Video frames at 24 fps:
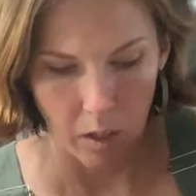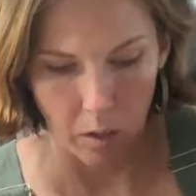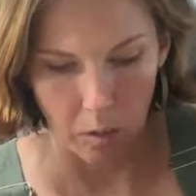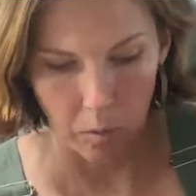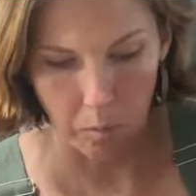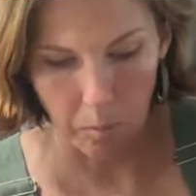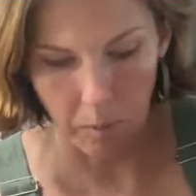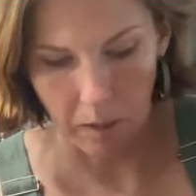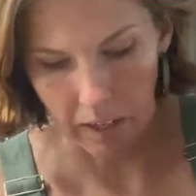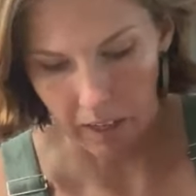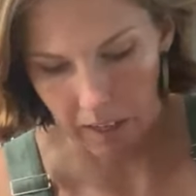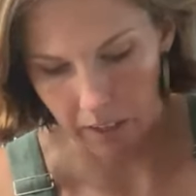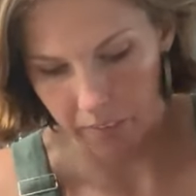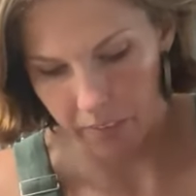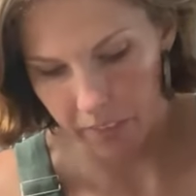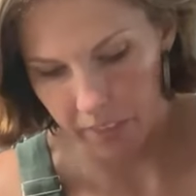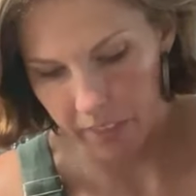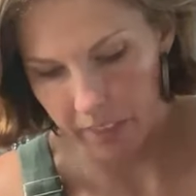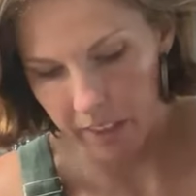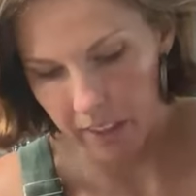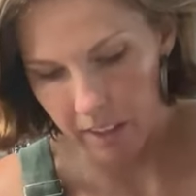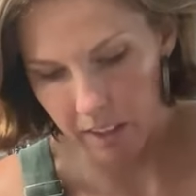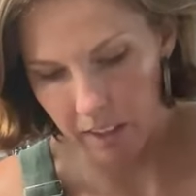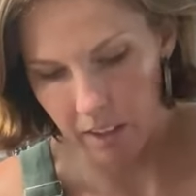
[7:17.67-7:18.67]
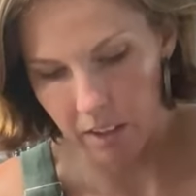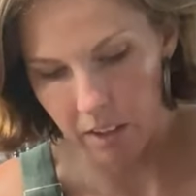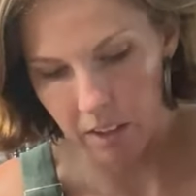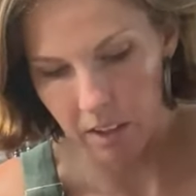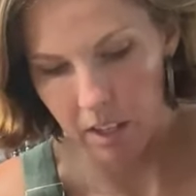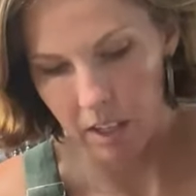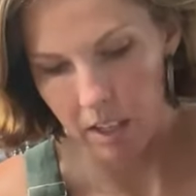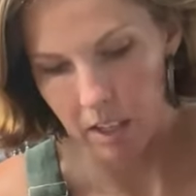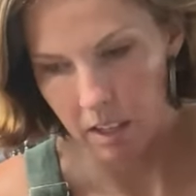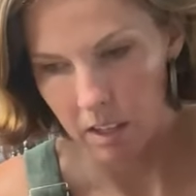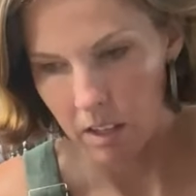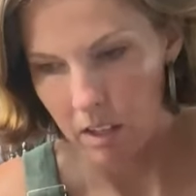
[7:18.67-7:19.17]
But I think
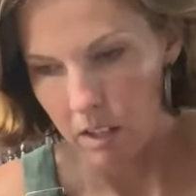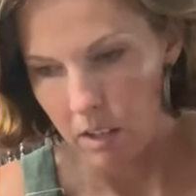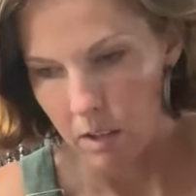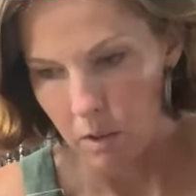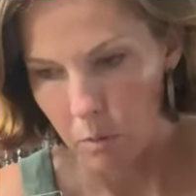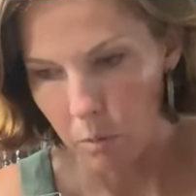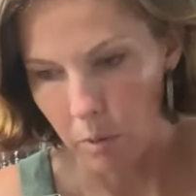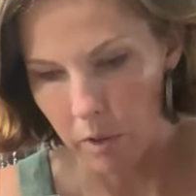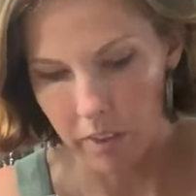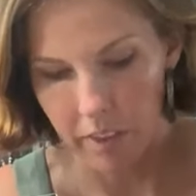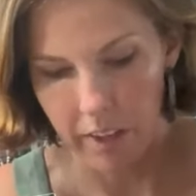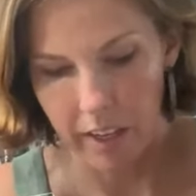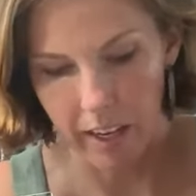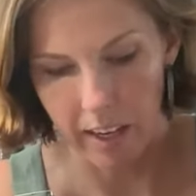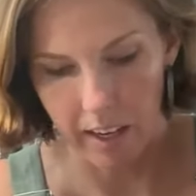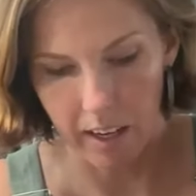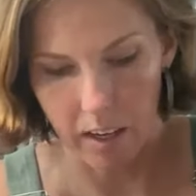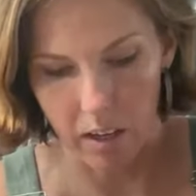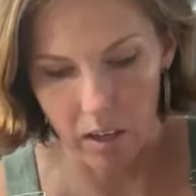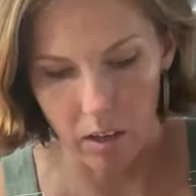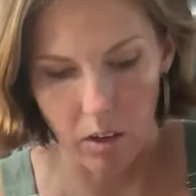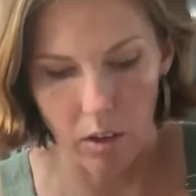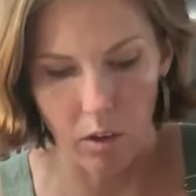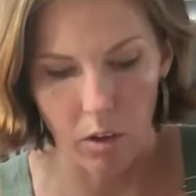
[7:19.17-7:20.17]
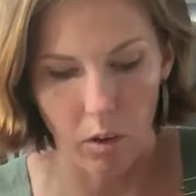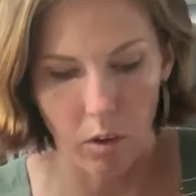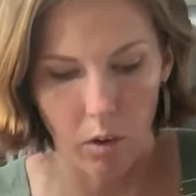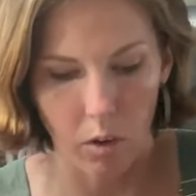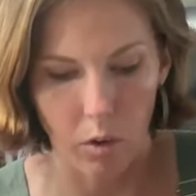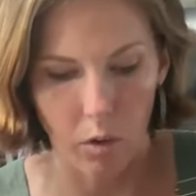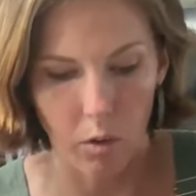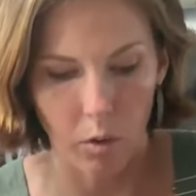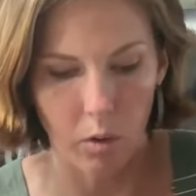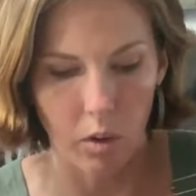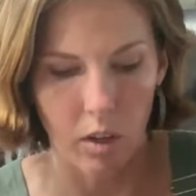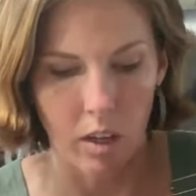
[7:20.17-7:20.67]
with
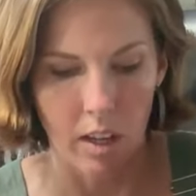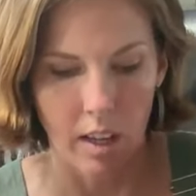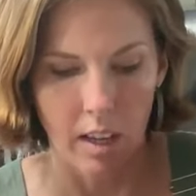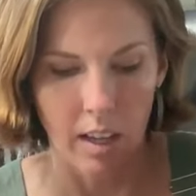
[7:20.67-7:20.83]
how